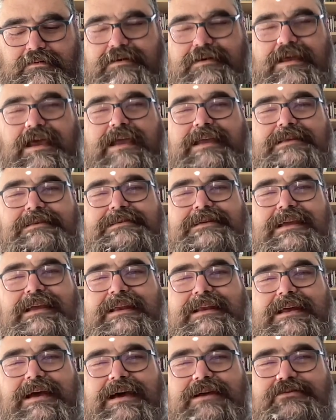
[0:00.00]

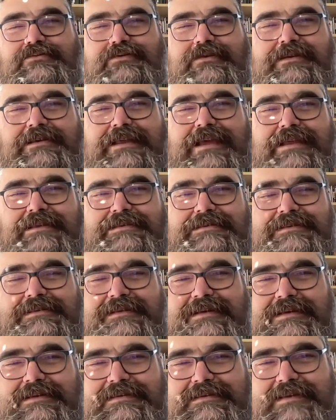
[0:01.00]

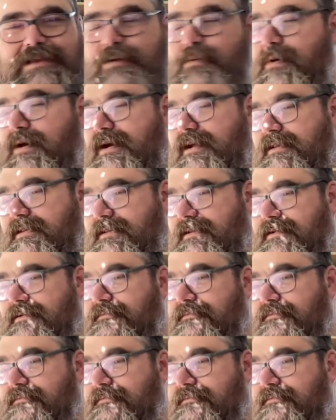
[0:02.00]
1961.